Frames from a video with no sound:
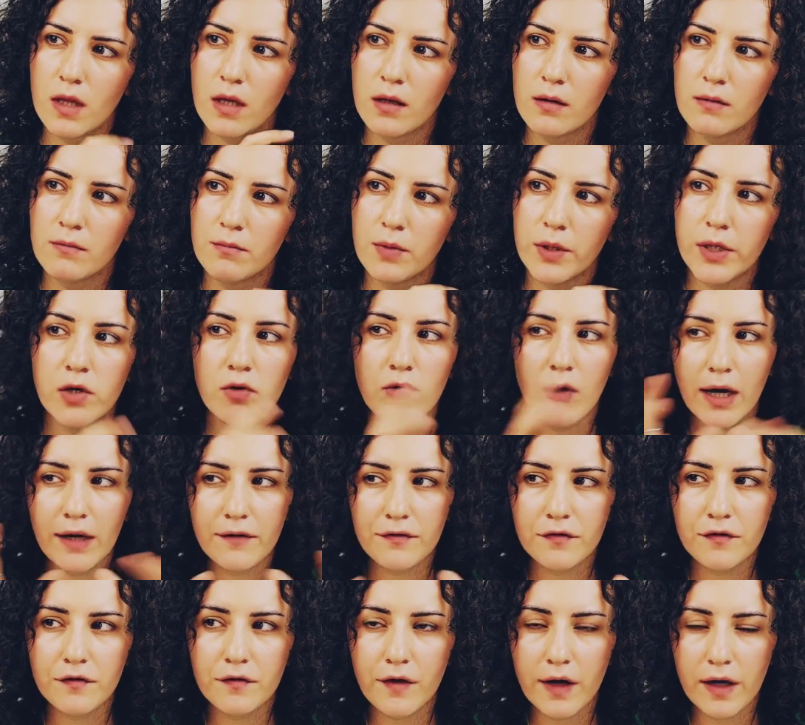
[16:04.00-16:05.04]
But you have
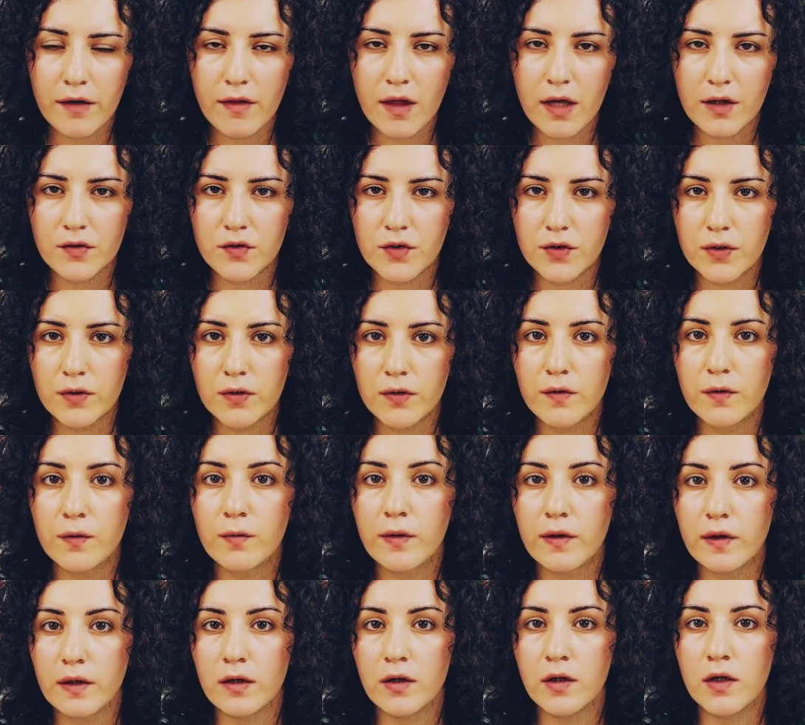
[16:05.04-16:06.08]
to find that truth
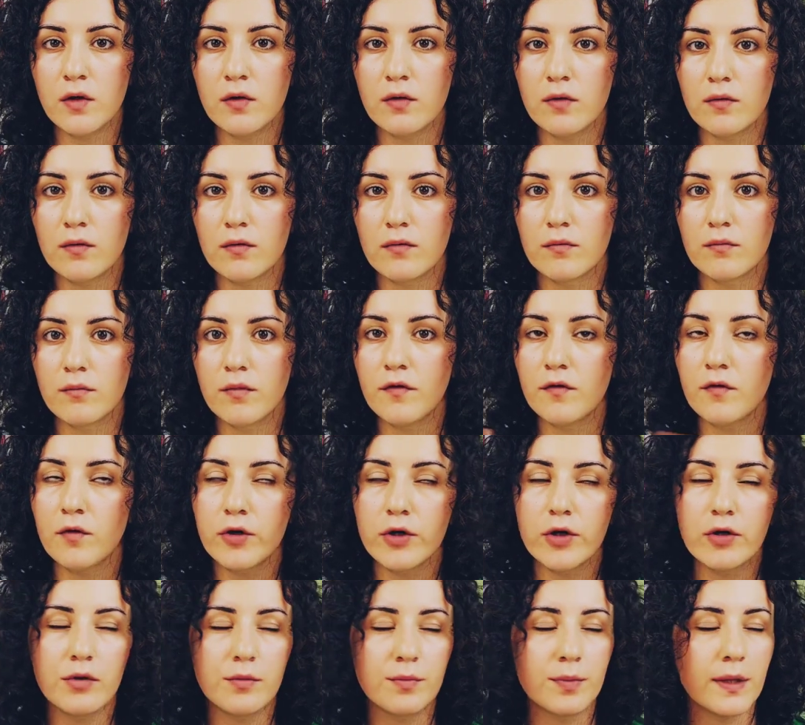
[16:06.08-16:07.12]
within you before
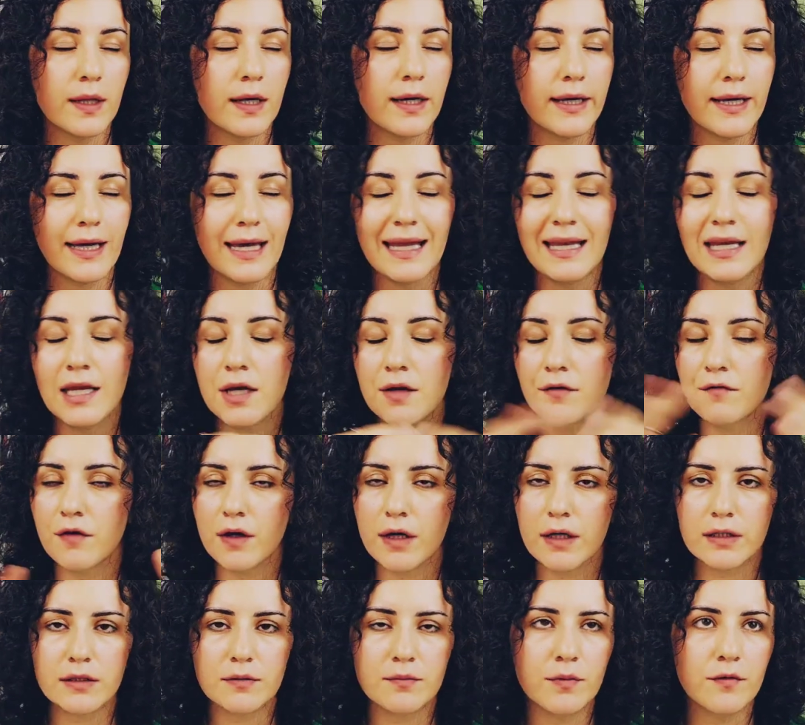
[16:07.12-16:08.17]
you apply any
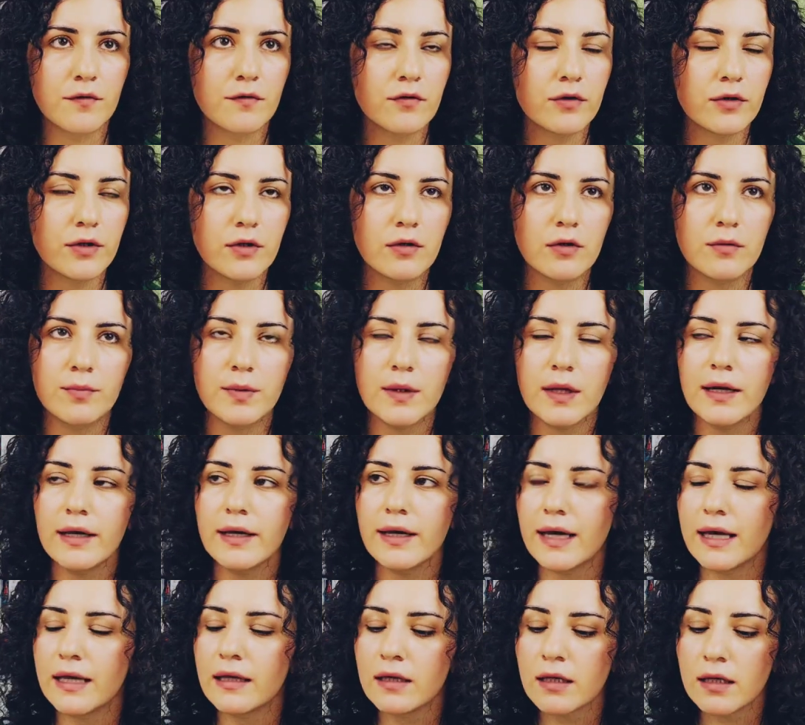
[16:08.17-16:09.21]
advice, before you apply
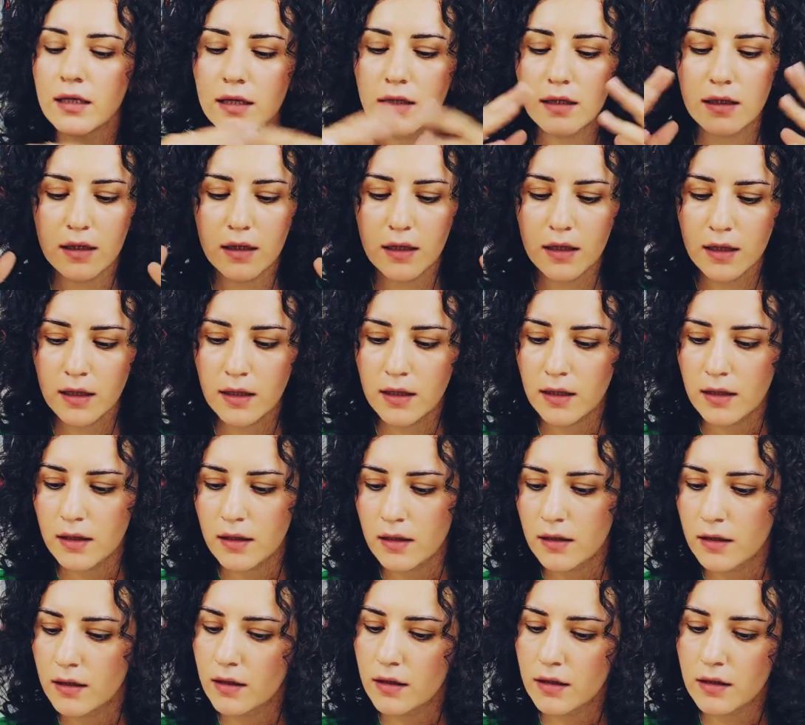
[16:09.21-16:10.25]
any
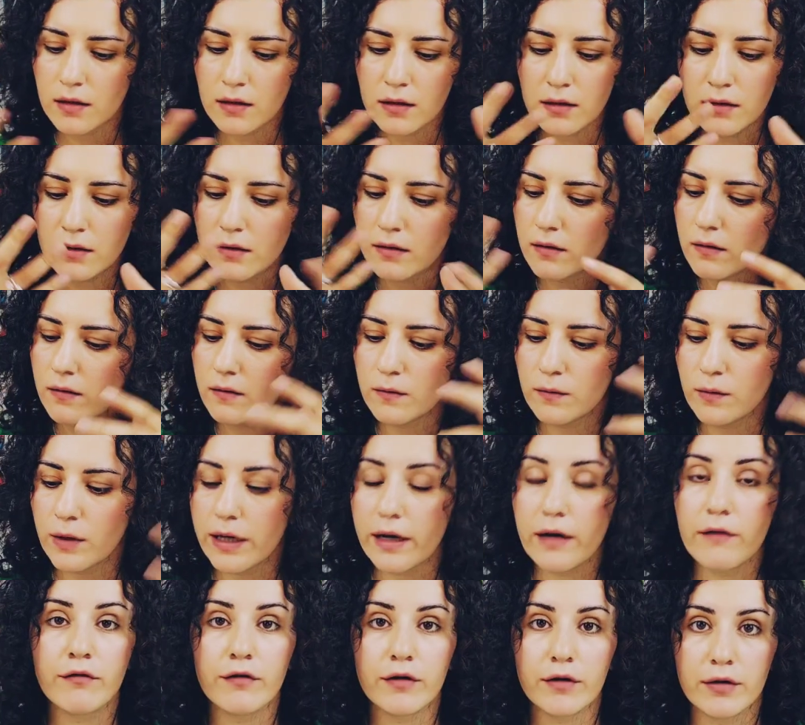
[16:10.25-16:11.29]

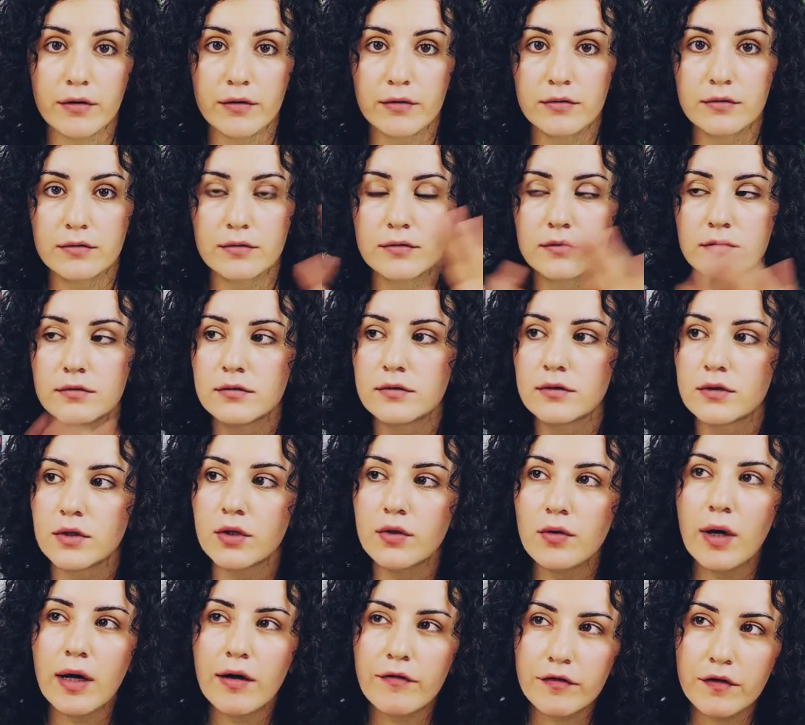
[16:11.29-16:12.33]
whatever. You
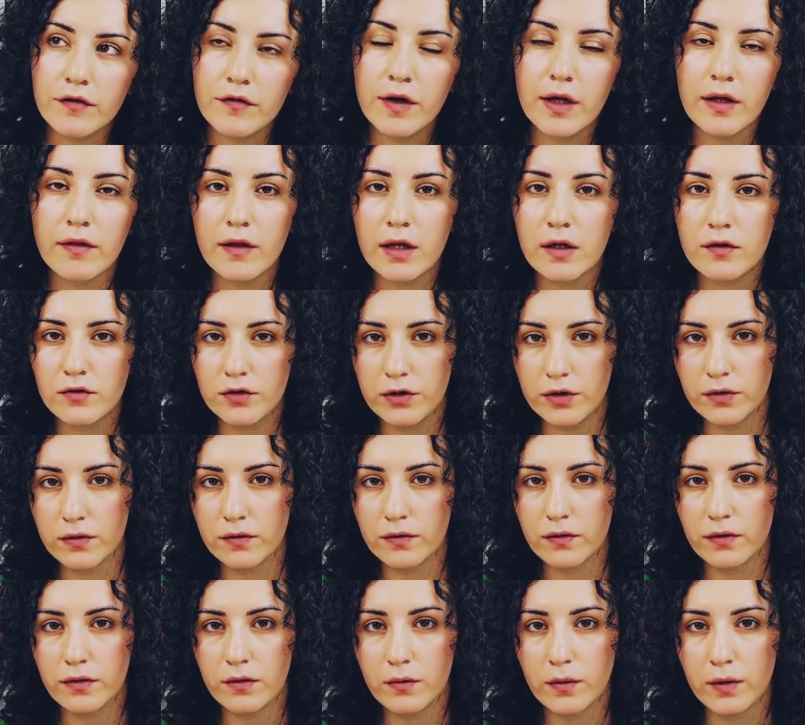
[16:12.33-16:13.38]
have to find that
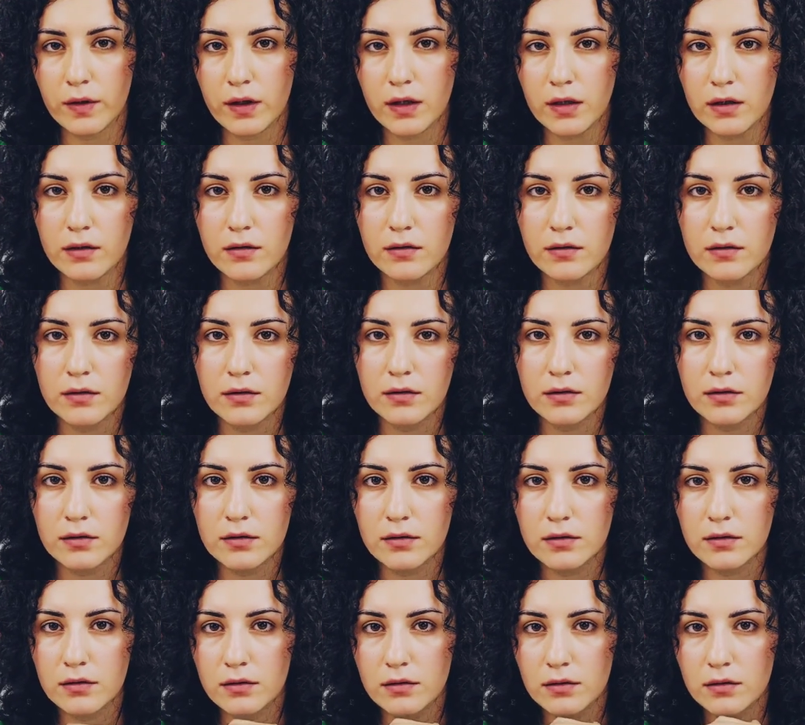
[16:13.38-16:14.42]
truth within.
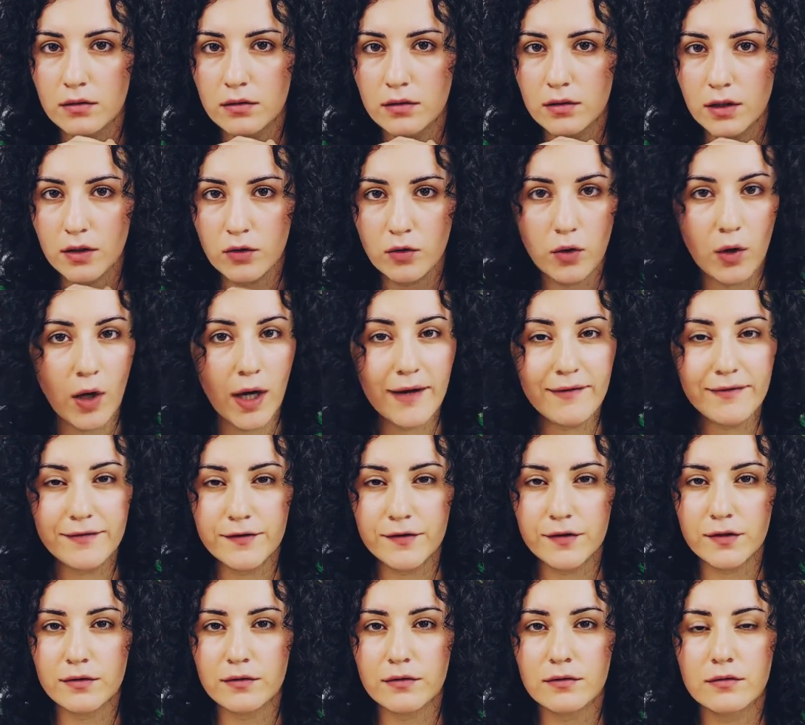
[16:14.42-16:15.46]
You have to.